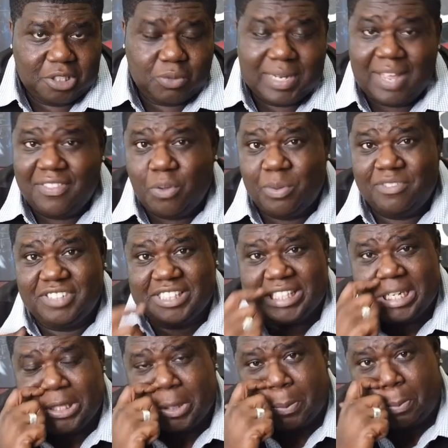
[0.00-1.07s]
So now that we've
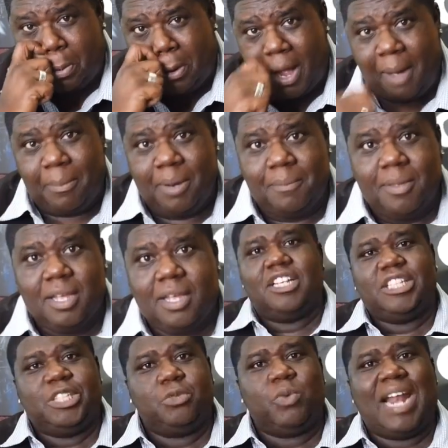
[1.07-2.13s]
seen the problem,
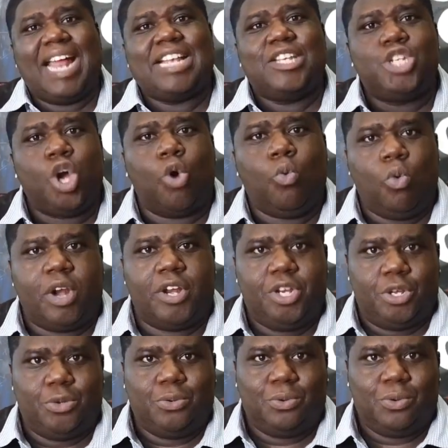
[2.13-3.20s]
this is what I don't want
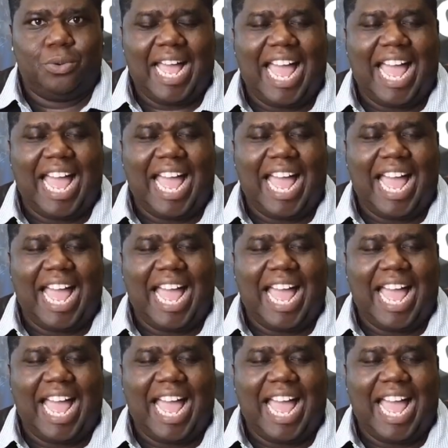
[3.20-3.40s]
to do.